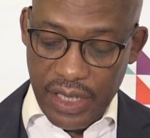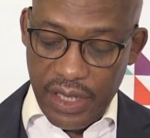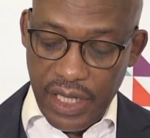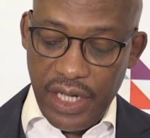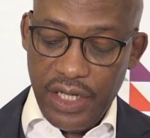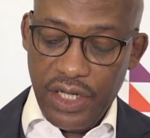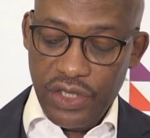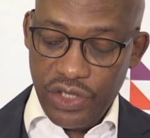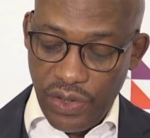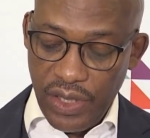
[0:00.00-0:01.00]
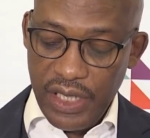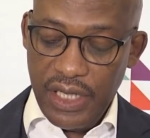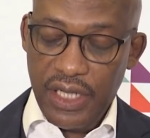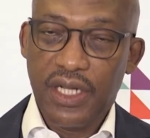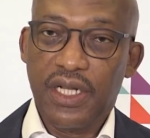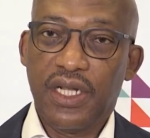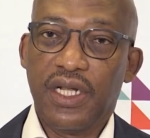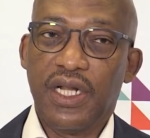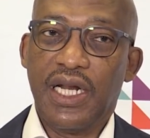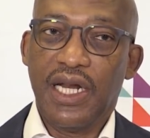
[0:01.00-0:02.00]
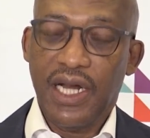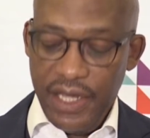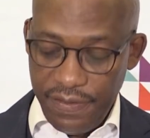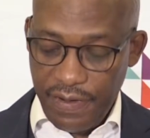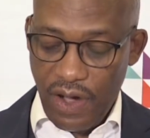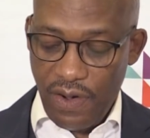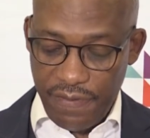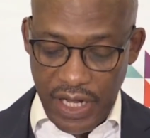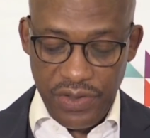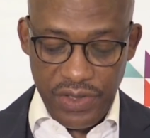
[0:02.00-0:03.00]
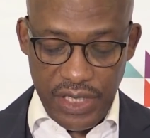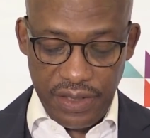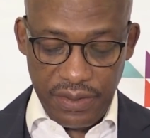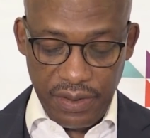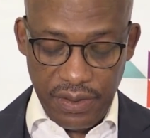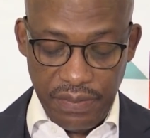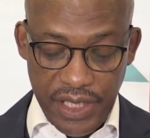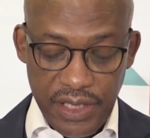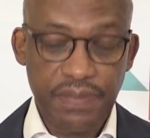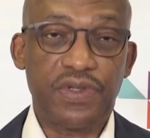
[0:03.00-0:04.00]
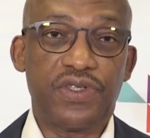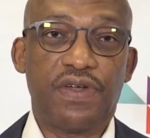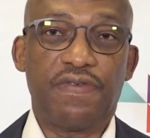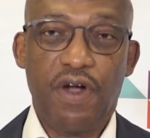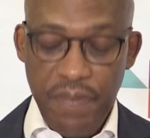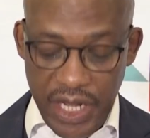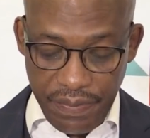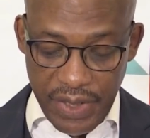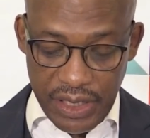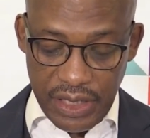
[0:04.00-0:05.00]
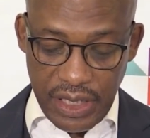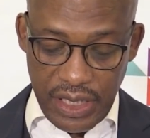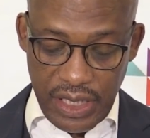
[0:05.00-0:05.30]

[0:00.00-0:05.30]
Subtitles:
they surely live our values and principles of commitment,